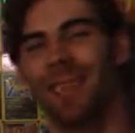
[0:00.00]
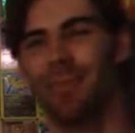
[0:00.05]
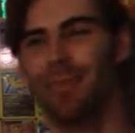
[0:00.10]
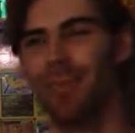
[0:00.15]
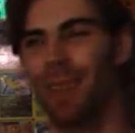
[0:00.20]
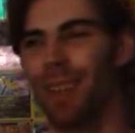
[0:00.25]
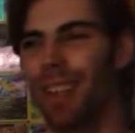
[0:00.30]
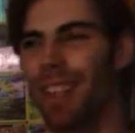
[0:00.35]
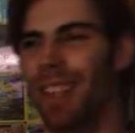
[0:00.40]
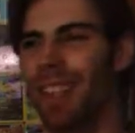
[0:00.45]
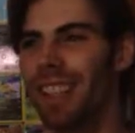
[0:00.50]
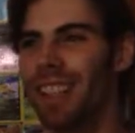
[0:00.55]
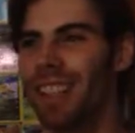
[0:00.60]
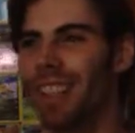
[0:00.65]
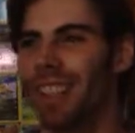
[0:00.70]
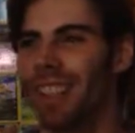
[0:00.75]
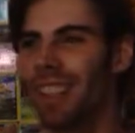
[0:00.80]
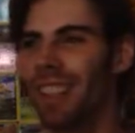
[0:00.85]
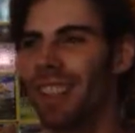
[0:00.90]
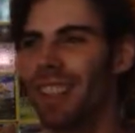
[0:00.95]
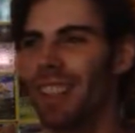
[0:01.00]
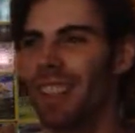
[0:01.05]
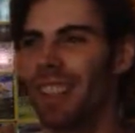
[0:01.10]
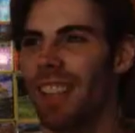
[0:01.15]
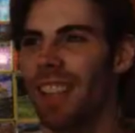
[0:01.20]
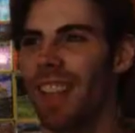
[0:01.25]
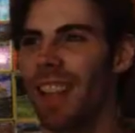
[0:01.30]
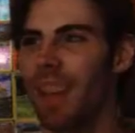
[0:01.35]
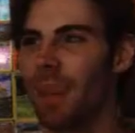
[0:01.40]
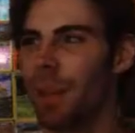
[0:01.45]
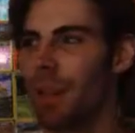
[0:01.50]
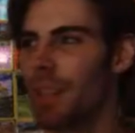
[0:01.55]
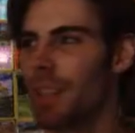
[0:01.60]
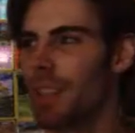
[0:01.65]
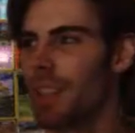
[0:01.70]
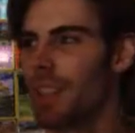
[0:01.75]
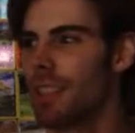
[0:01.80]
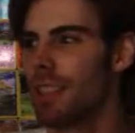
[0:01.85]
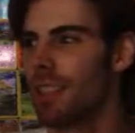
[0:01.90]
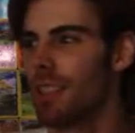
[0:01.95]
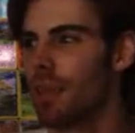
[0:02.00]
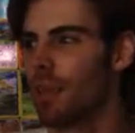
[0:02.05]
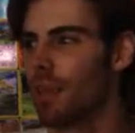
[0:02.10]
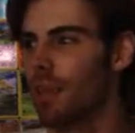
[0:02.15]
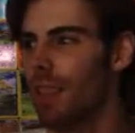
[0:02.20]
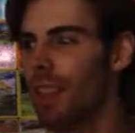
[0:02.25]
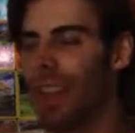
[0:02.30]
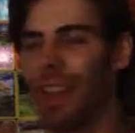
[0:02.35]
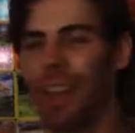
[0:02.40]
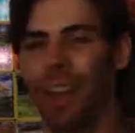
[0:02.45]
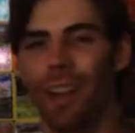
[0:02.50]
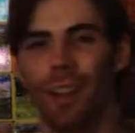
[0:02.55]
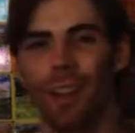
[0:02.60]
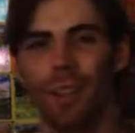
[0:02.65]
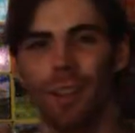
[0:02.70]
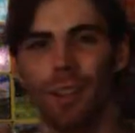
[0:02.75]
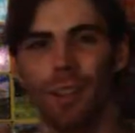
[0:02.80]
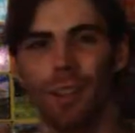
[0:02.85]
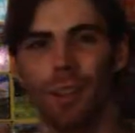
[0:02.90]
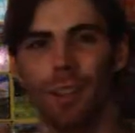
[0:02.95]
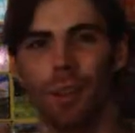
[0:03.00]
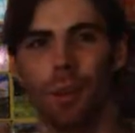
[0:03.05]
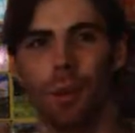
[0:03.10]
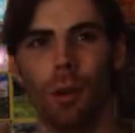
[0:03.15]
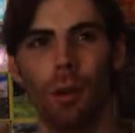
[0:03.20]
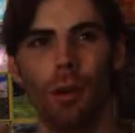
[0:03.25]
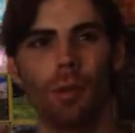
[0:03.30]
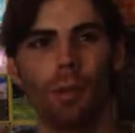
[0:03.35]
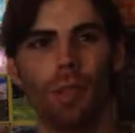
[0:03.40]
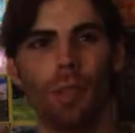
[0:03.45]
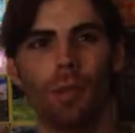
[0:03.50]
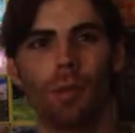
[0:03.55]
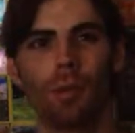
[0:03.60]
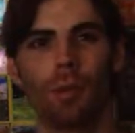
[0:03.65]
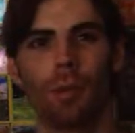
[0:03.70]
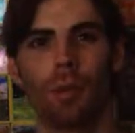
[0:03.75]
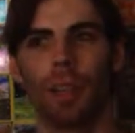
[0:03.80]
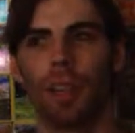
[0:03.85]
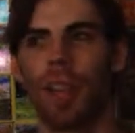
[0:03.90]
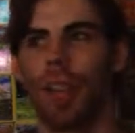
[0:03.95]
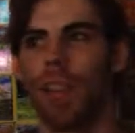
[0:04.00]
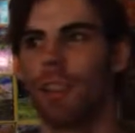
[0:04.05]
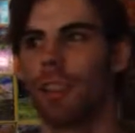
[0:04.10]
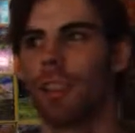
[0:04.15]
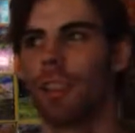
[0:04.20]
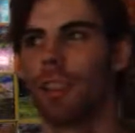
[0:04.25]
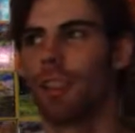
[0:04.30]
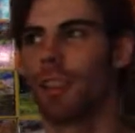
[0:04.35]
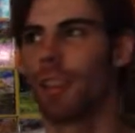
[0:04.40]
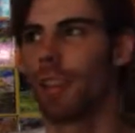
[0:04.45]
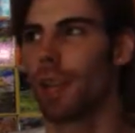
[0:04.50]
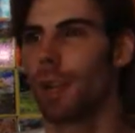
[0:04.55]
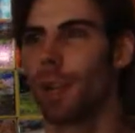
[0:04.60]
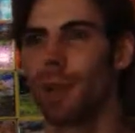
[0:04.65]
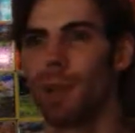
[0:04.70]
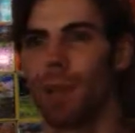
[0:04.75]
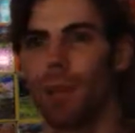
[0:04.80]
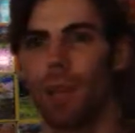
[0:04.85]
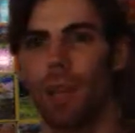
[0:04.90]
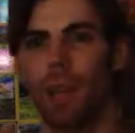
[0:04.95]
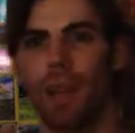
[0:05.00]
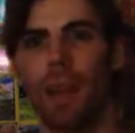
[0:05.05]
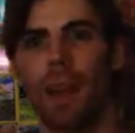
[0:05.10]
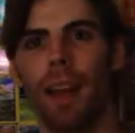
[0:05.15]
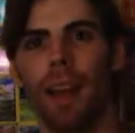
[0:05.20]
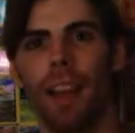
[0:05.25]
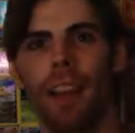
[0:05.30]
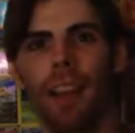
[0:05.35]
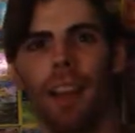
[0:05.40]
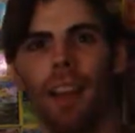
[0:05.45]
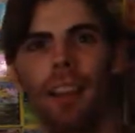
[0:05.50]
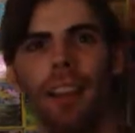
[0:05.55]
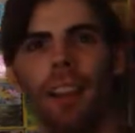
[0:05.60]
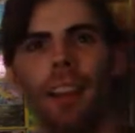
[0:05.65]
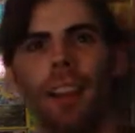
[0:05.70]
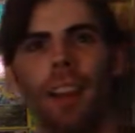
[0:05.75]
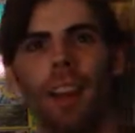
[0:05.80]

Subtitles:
But yeah, we're just relying on coin flips for Catcher, just like we did back then.